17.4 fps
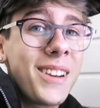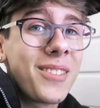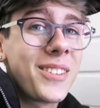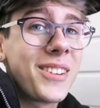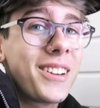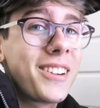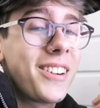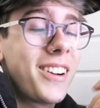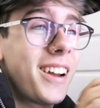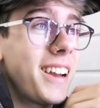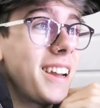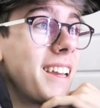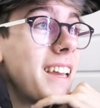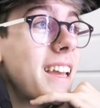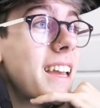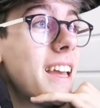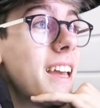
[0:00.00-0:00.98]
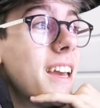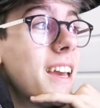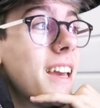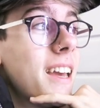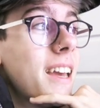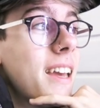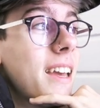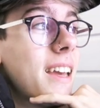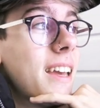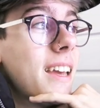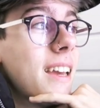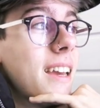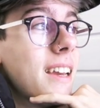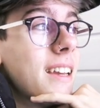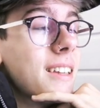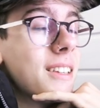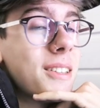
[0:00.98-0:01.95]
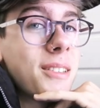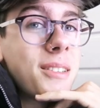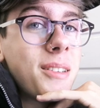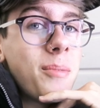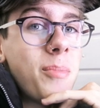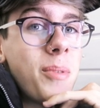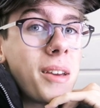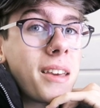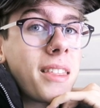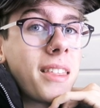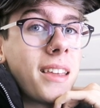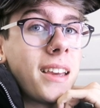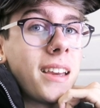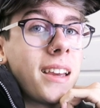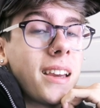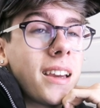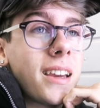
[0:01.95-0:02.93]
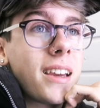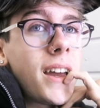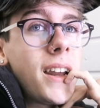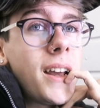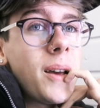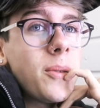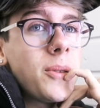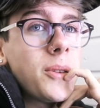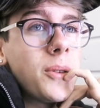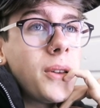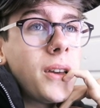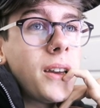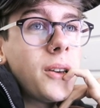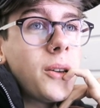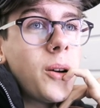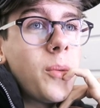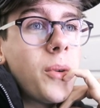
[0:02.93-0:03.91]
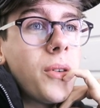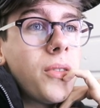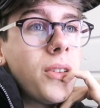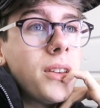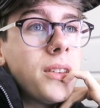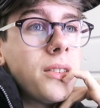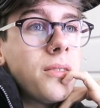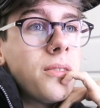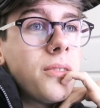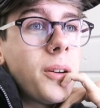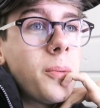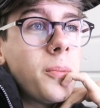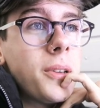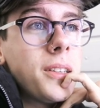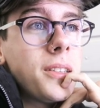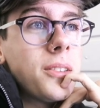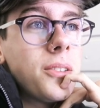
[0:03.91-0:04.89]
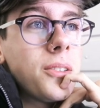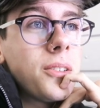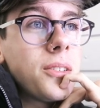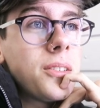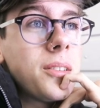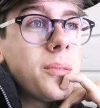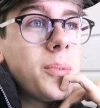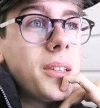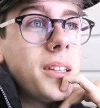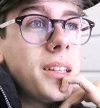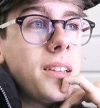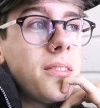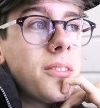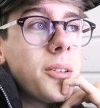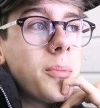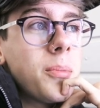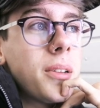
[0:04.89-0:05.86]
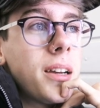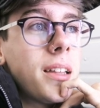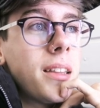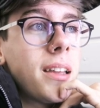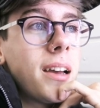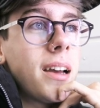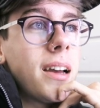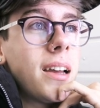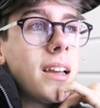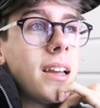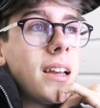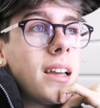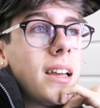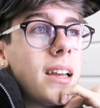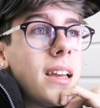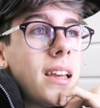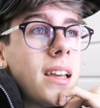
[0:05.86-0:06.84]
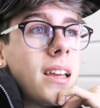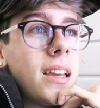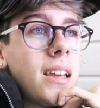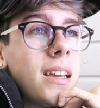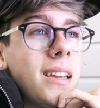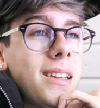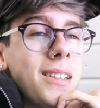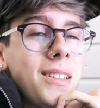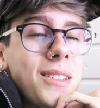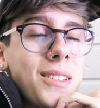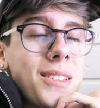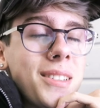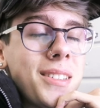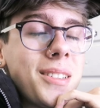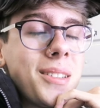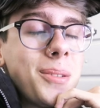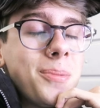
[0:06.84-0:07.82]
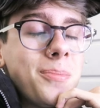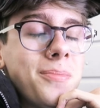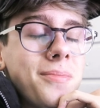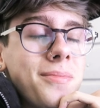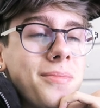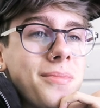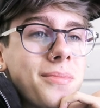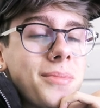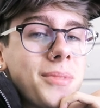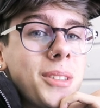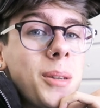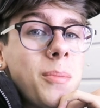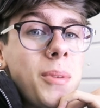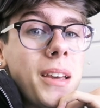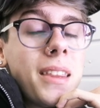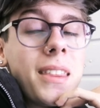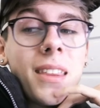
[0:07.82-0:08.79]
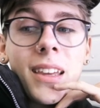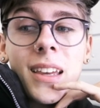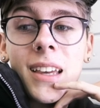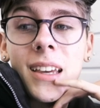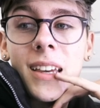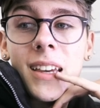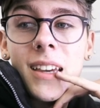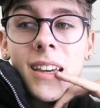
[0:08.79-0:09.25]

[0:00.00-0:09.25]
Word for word: I'm gonna cry. It's just a big thing. And I absolutely adore my friends and family, so just to be leaving them like that, it's just, it's a big thing.